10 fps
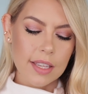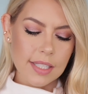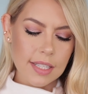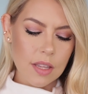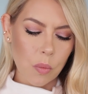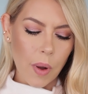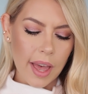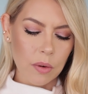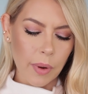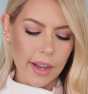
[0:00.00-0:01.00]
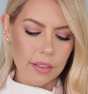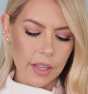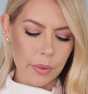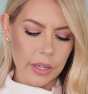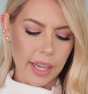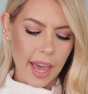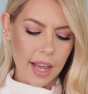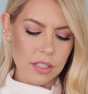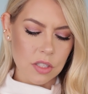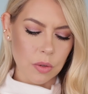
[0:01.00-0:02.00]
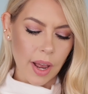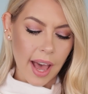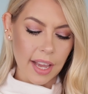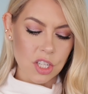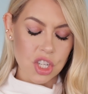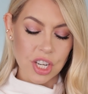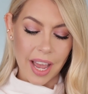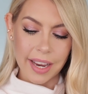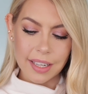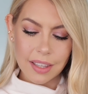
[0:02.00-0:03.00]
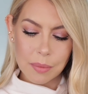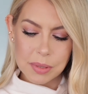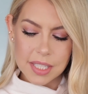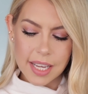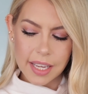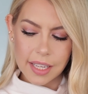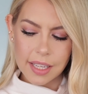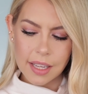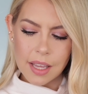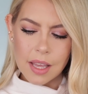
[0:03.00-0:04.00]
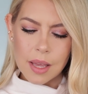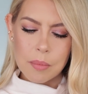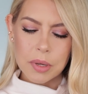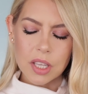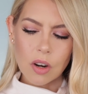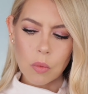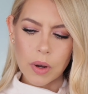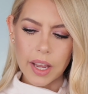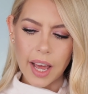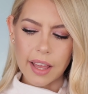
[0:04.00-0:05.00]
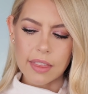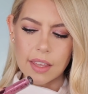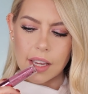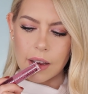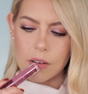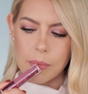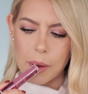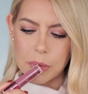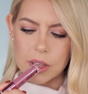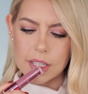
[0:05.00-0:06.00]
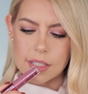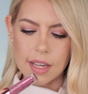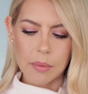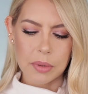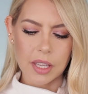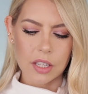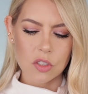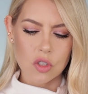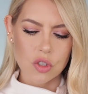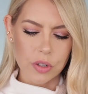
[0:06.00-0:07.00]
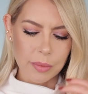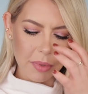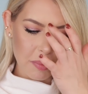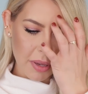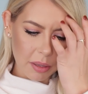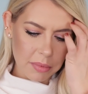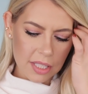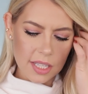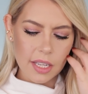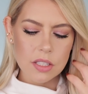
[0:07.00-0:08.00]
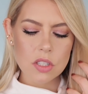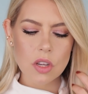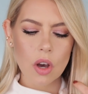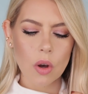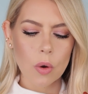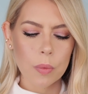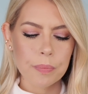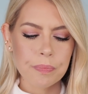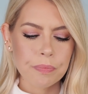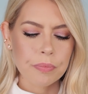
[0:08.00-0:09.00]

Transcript: This is the Wet n Wild Liquid Catsuit High Shine Lipstick. But you know what? I think I remember this not being extremely pigmented, so